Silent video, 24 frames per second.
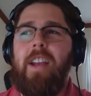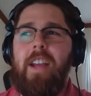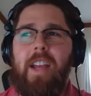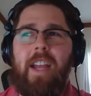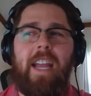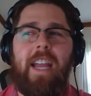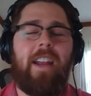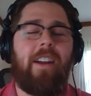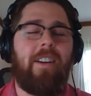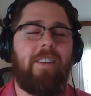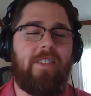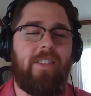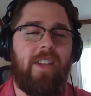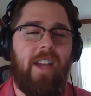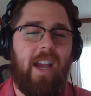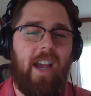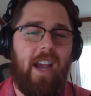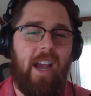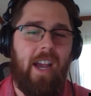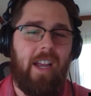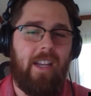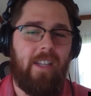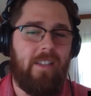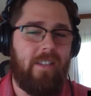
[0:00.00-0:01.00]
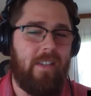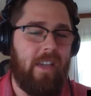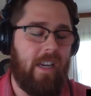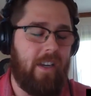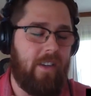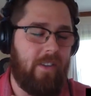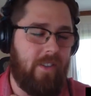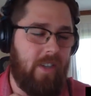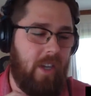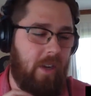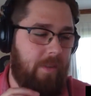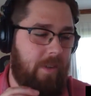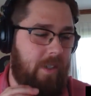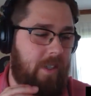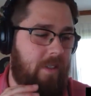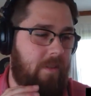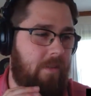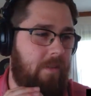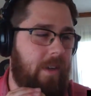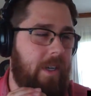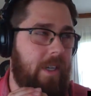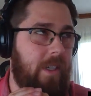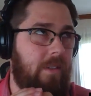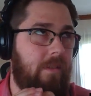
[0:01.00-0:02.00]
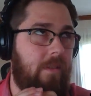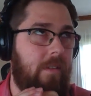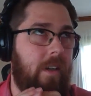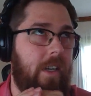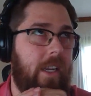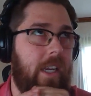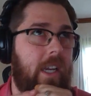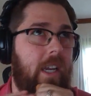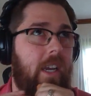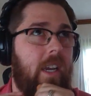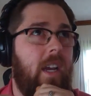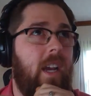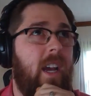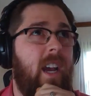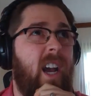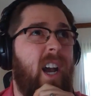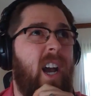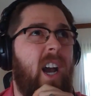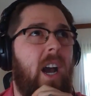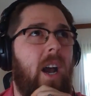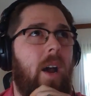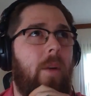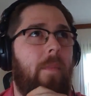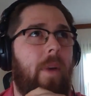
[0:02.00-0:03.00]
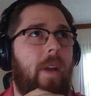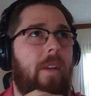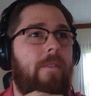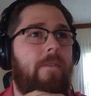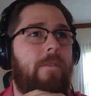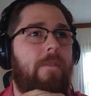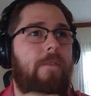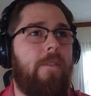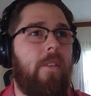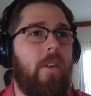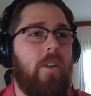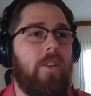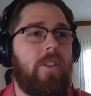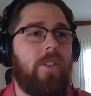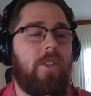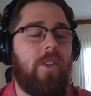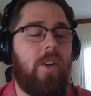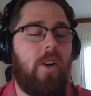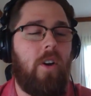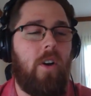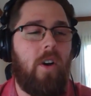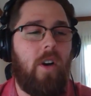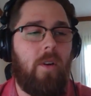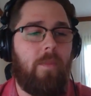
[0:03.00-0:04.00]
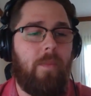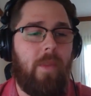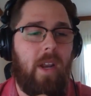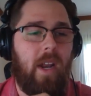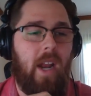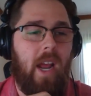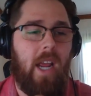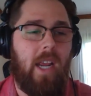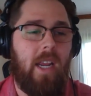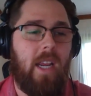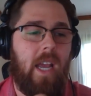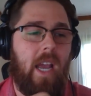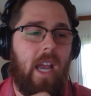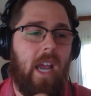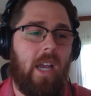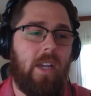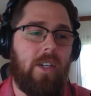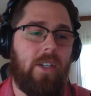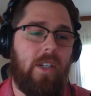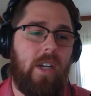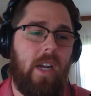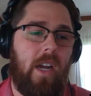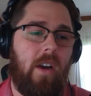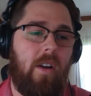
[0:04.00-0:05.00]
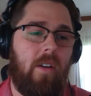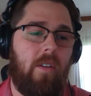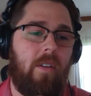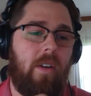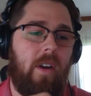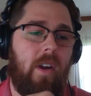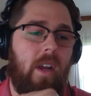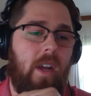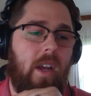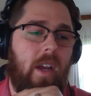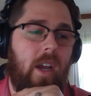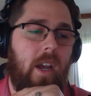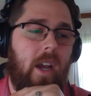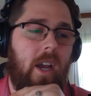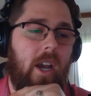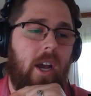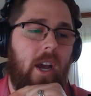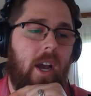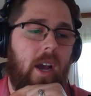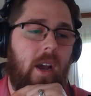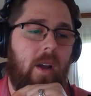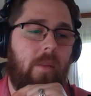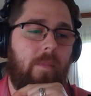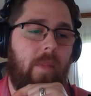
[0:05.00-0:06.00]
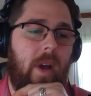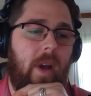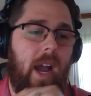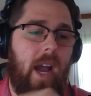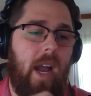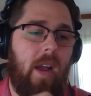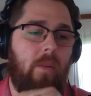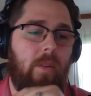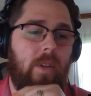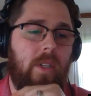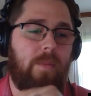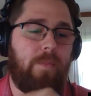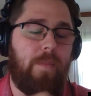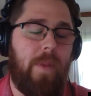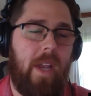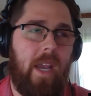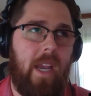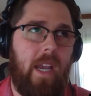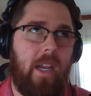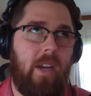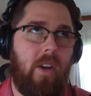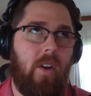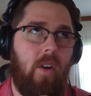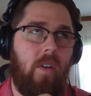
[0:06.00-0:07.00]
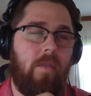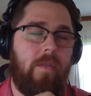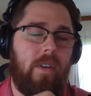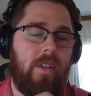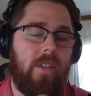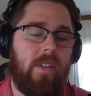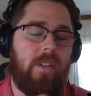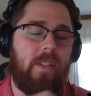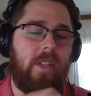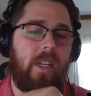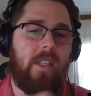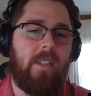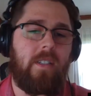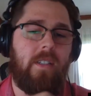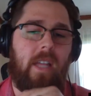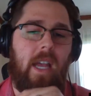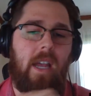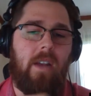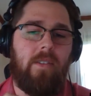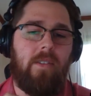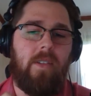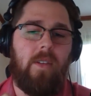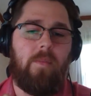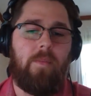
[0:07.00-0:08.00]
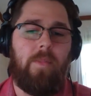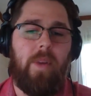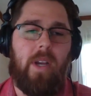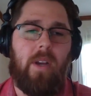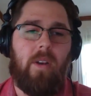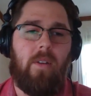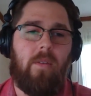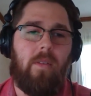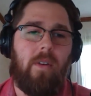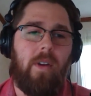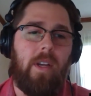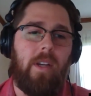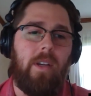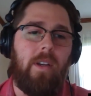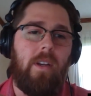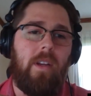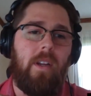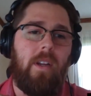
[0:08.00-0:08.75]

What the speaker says: Here's a hindsight is always 2020. My first tournament I cashed out. I was paid over 6,000 Bitcoin.